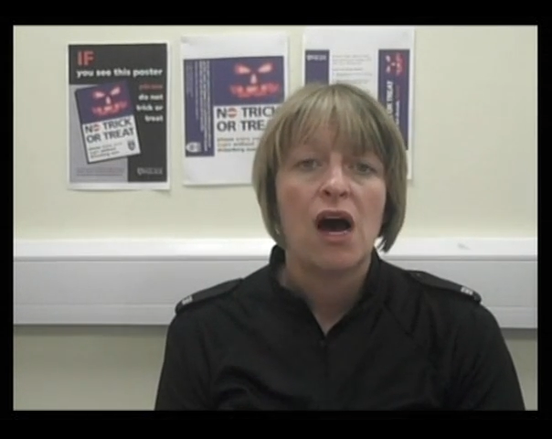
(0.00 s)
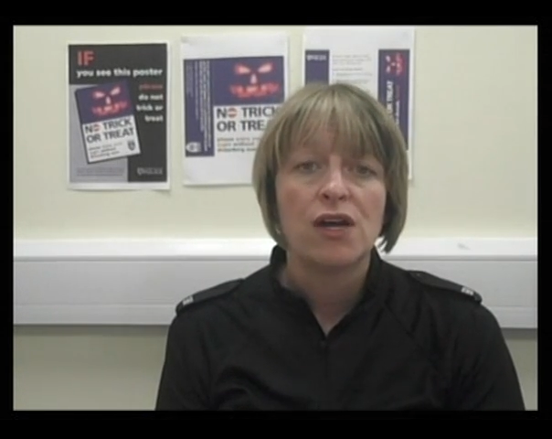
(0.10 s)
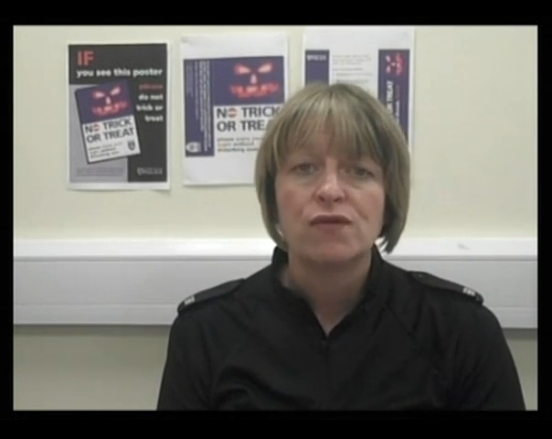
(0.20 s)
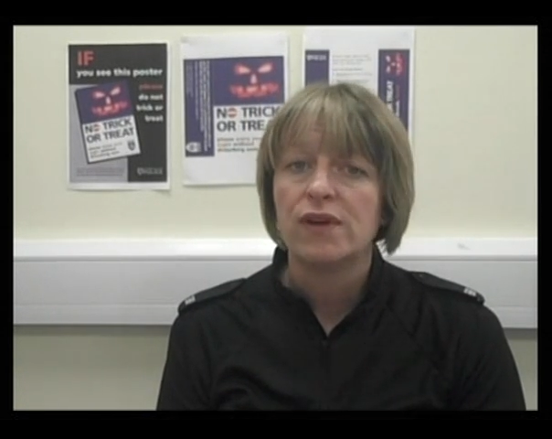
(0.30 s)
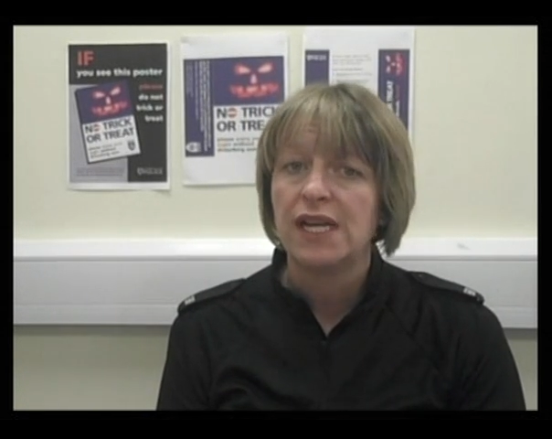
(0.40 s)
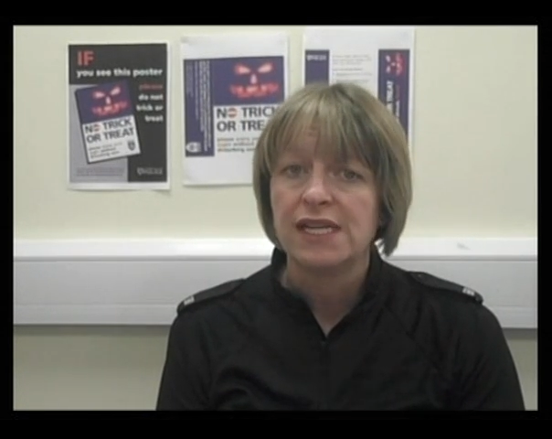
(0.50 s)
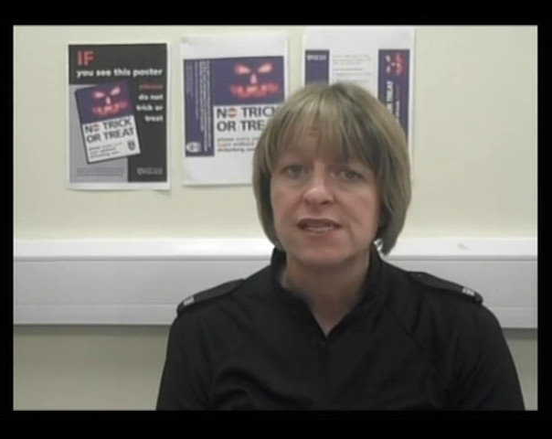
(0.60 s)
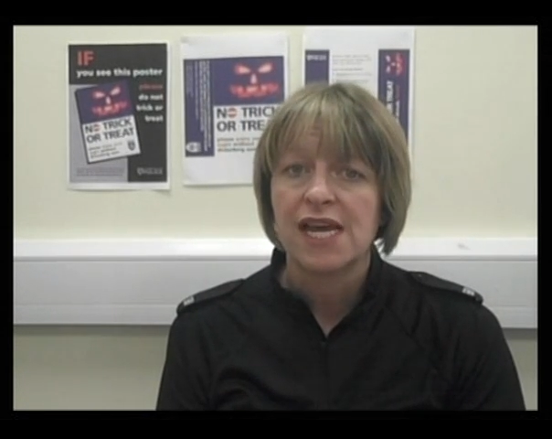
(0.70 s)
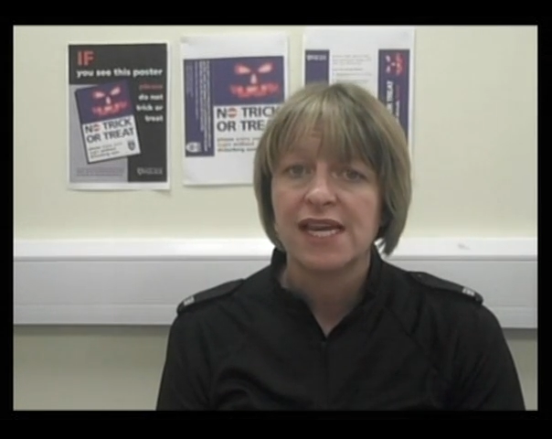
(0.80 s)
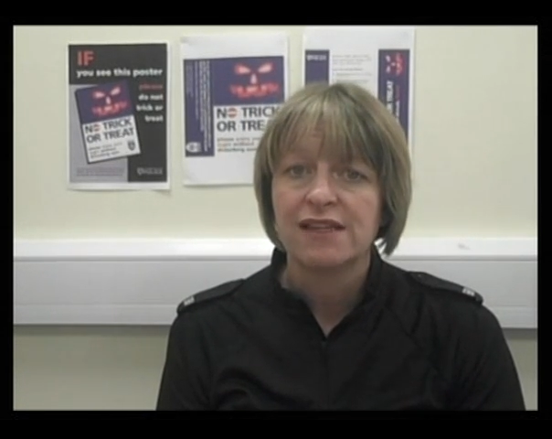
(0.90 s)
I'd really
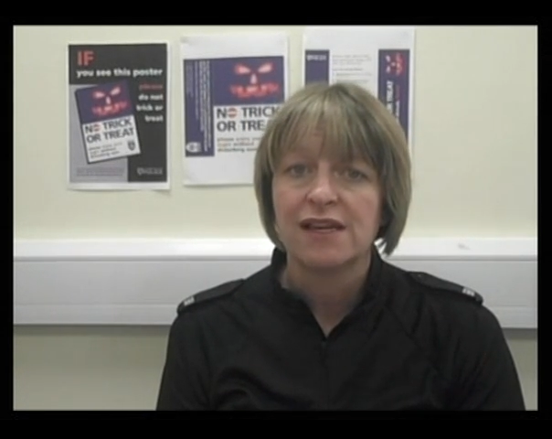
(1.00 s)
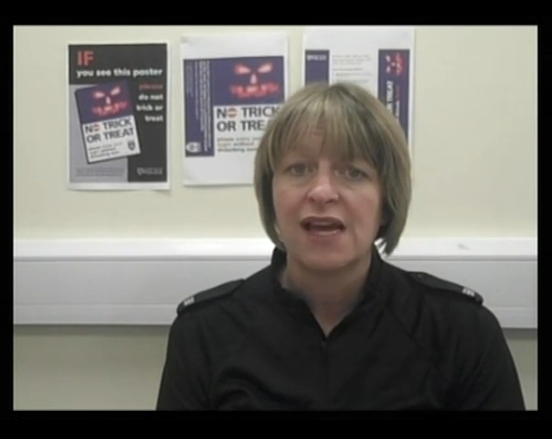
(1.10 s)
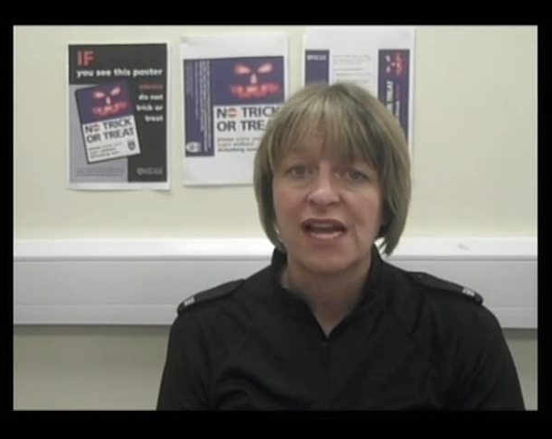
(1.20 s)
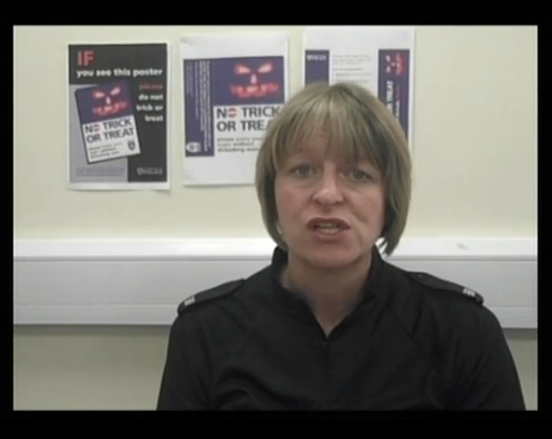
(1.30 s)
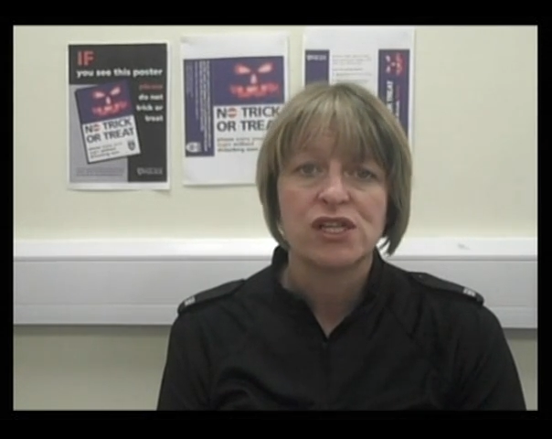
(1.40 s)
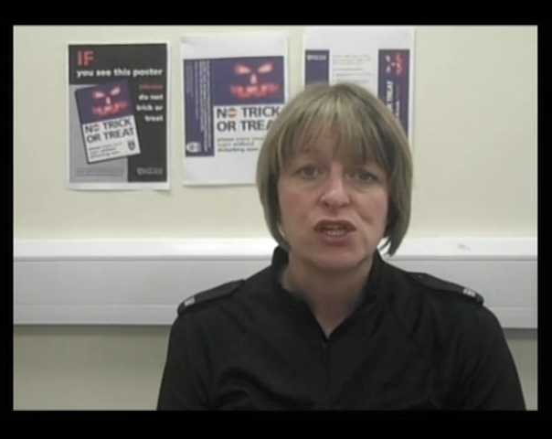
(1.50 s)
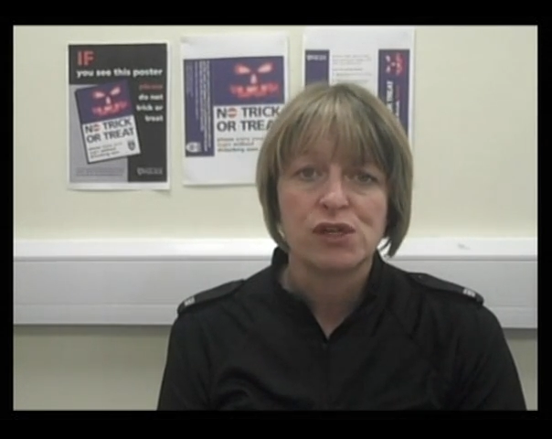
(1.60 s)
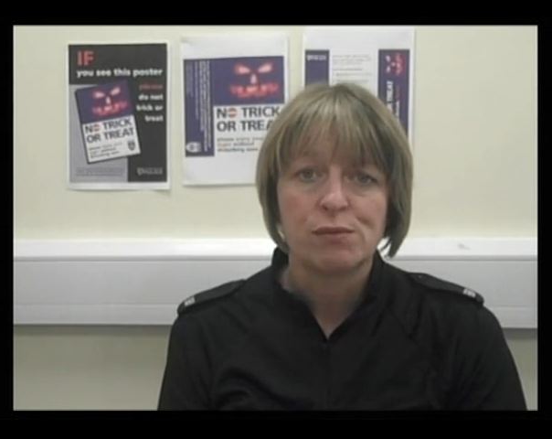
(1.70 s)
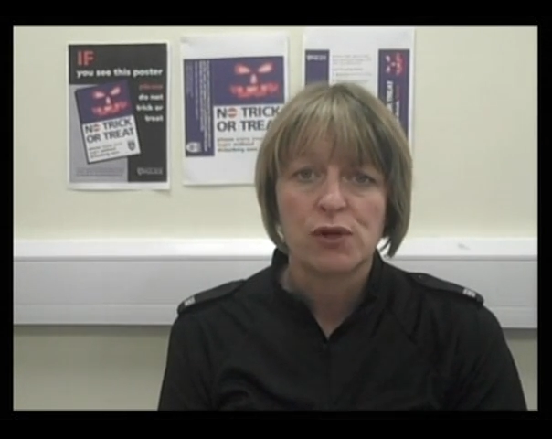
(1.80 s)
say that actually you should